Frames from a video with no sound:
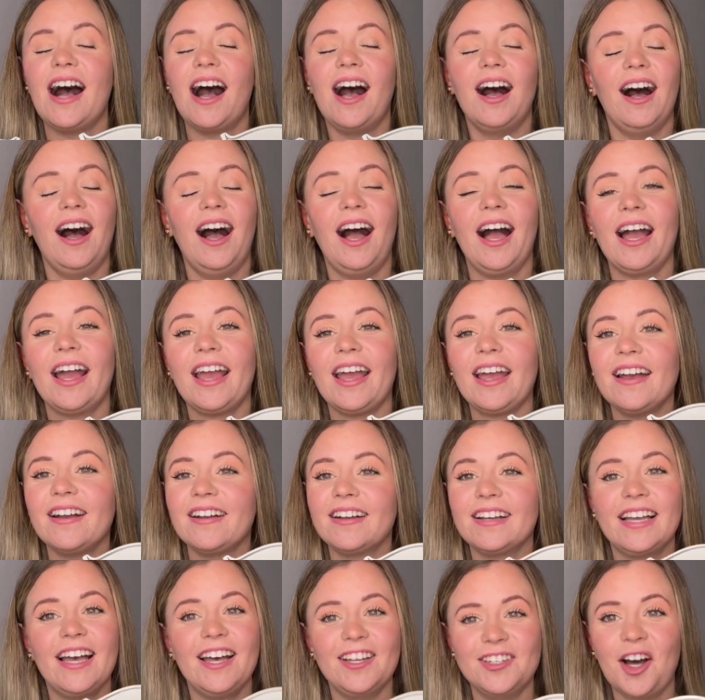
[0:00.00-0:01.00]
I
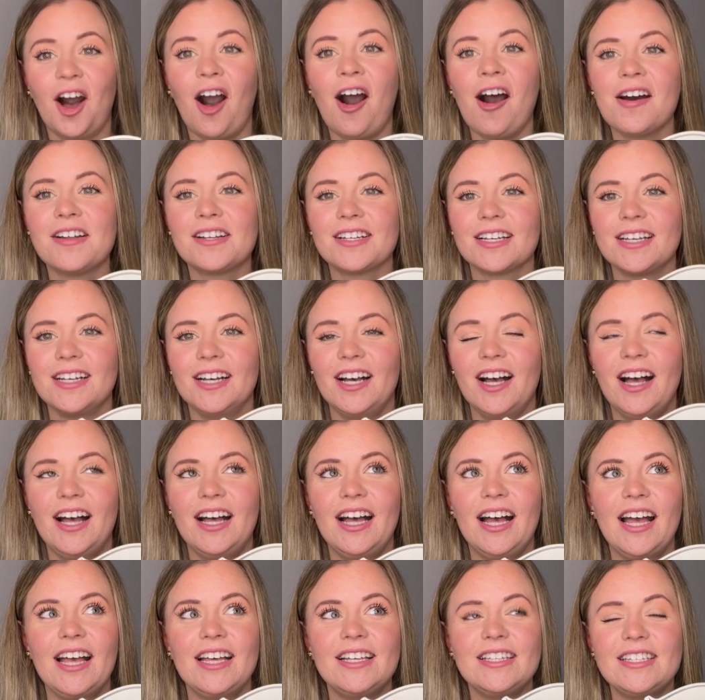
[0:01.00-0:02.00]
cannot
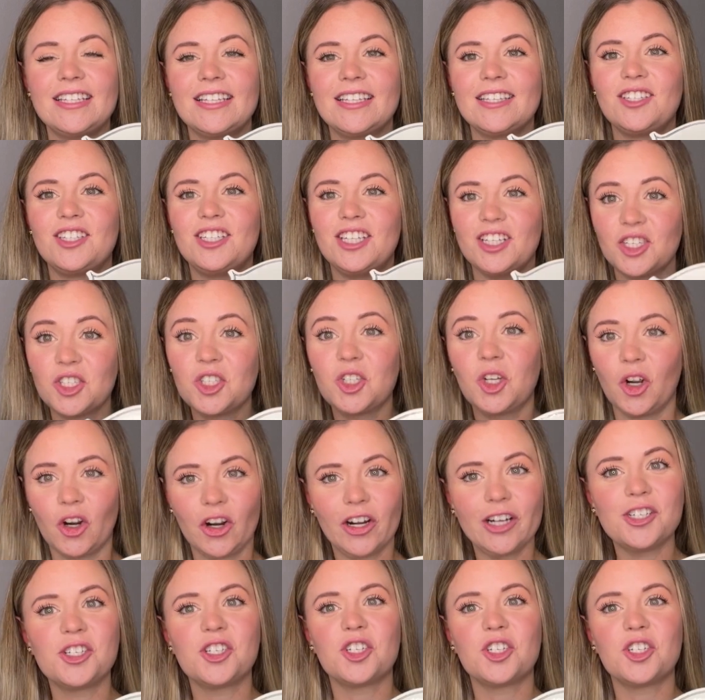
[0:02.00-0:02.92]
discourage